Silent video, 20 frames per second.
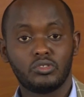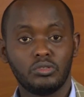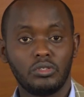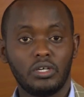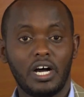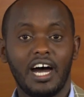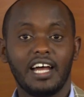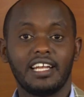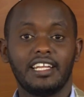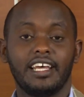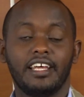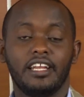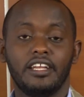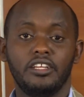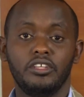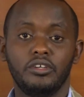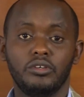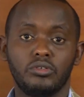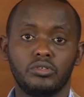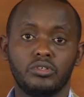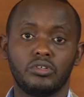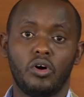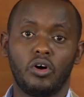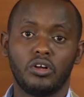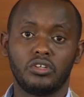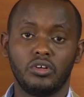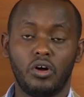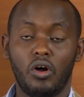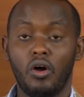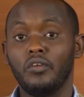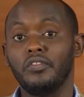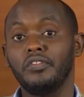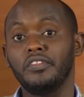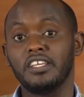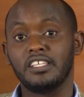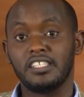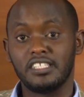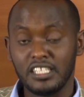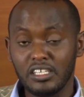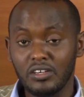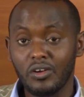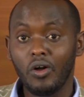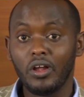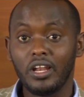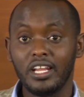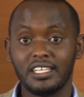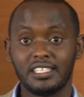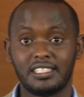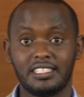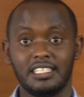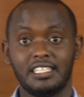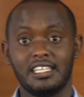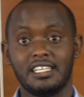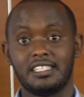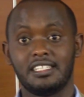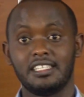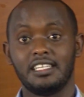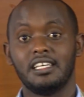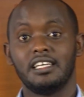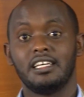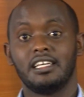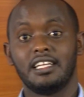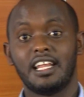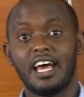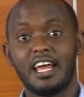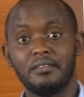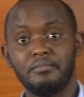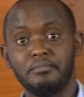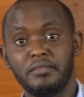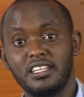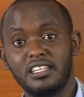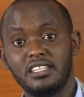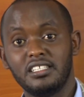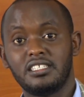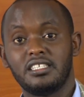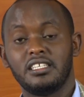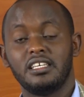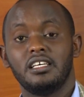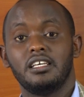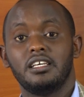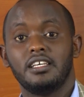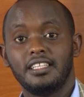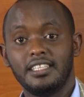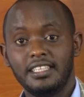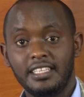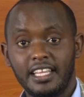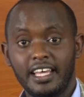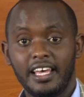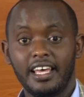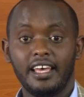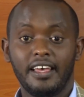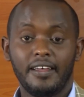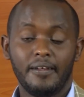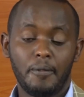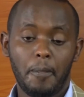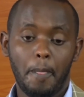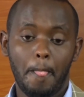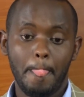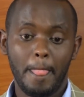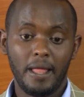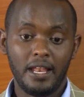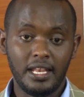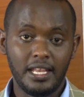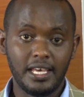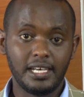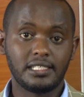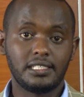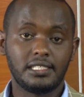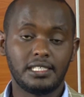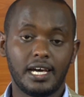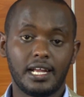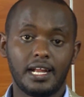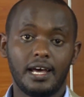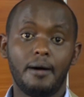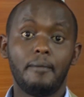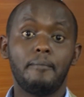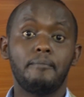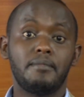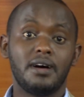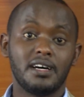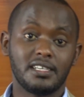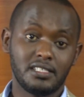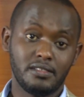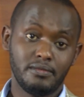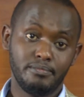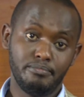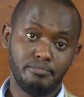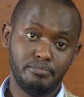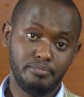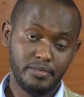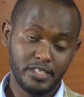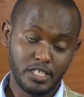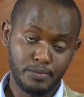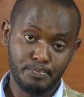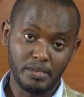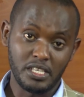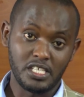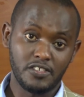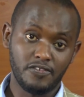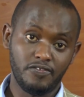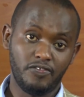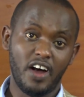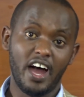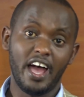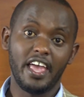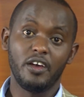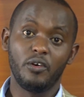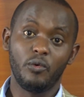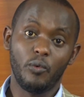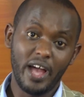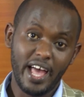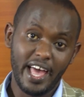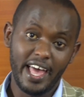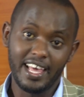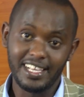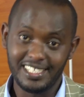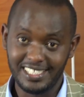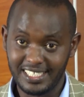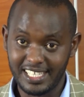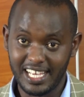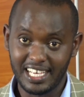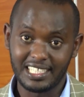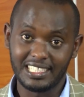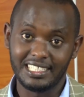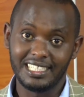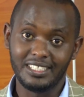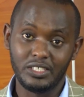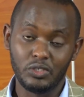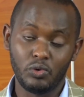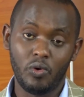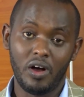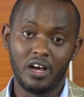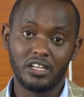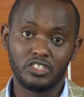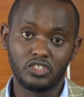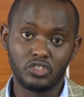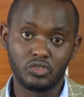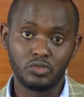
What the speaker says: to add a new node on the single linked list, that means the lecturer must specify where exactly you want